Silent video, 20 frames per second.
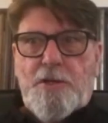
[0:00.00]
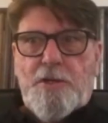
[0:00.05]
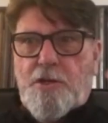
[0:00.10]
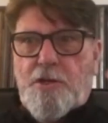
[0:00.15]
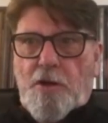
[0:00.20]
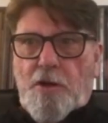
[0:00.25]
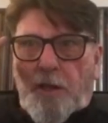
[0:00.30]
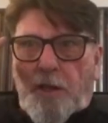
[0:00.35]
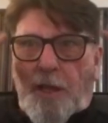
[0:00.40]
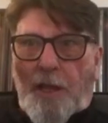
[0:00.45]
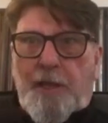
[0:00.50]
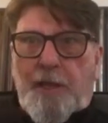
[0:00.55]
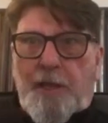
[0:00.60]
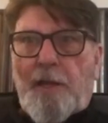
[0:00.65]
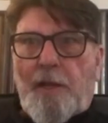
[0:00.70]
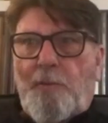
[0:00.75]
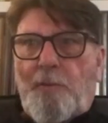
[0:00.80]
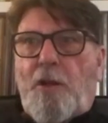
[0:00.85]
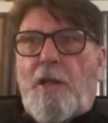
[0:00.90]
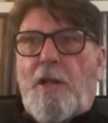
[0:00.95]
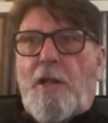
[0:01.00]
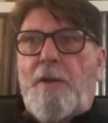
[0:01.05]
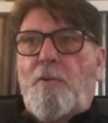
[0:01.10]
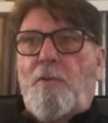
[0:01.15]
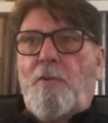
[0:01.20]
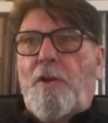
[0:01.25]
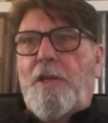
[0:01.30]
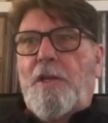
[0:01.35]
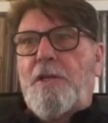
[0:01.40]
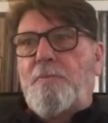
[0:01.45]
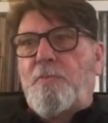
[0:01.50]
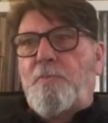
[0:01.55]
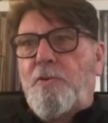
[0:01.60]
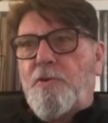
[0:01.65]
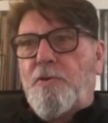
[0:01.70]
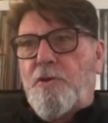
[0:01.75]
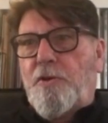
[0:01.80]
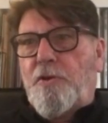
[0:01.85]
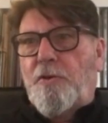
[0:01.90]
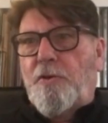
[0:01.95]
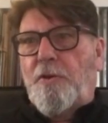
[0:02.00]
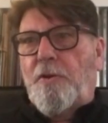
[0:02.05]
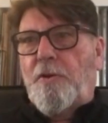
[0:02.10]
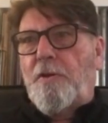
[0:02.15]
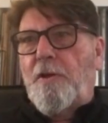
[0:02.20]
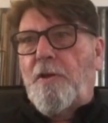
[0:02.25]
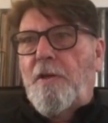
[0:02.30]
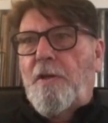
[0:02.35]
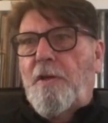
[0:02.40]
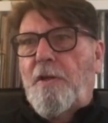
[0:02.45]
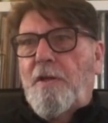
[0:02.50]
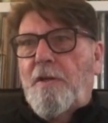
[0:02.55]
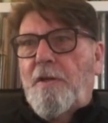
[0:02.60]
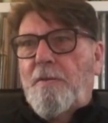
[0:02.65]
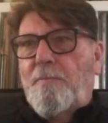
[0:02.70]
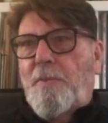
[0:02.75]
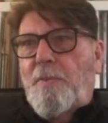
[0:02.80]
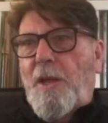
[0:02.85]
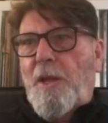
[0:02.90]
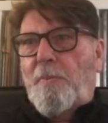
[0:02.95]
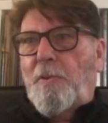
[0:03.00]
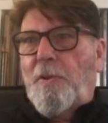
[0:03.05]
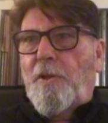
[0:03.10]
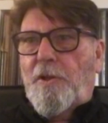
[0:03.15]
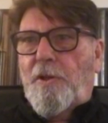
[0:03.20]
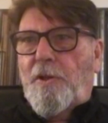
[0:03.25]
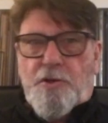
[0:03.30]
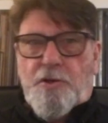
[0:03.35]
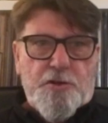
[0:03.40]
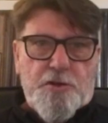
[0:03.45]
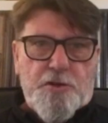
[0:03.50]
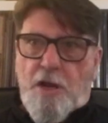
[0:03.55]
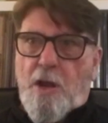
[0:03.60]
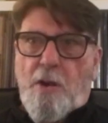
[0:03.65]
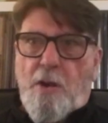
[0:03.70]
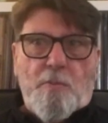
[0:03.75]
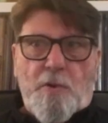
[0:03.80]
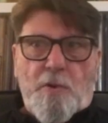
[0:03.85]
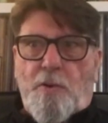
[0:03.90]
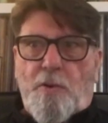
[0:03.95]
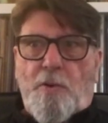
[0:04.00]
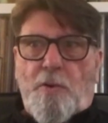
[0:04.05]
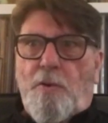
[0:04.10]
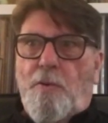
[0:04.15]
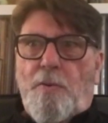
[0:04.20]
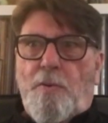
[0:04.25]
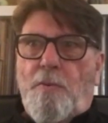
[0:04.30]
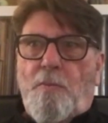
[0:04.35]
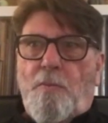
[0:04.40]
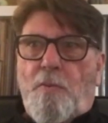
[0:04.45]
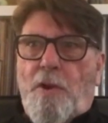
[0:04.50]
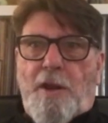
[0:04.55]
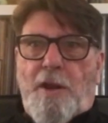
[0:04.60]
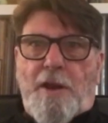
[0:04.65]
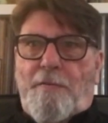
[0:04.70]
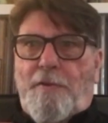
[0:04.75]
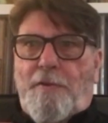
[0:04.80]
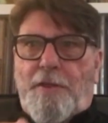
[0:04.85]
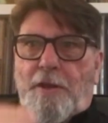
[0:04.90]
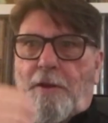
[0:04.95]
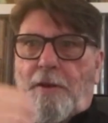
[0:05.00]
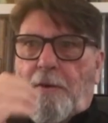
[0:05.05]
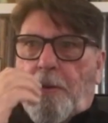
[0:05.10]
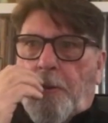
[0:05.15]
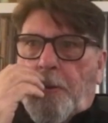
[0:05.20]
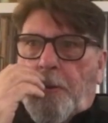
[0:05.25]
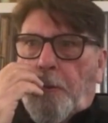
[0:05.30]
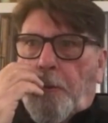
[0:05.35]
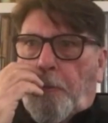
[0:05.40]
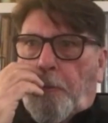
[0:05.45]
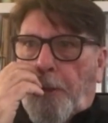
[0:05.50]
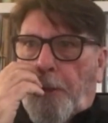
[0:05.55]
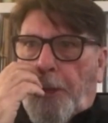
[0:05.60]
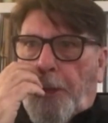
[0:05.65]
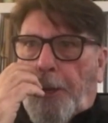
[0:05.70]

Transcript: I'm not like one of these musical people that just know where everything should.